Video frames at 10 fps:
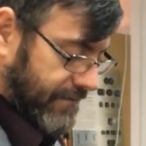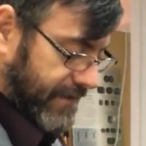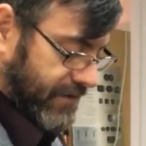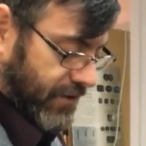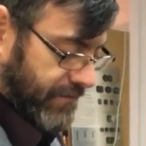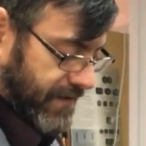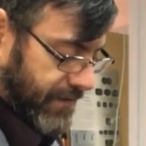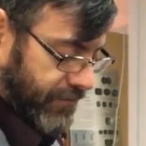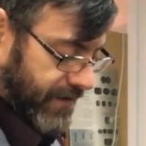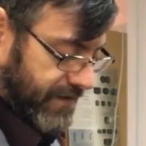let me turn my
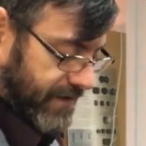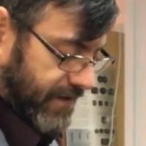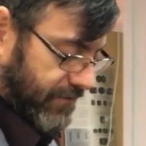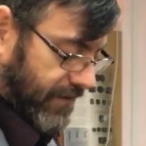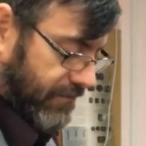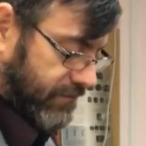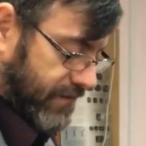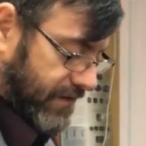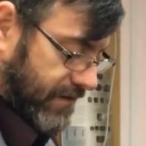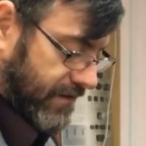price tag
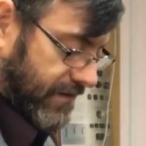around.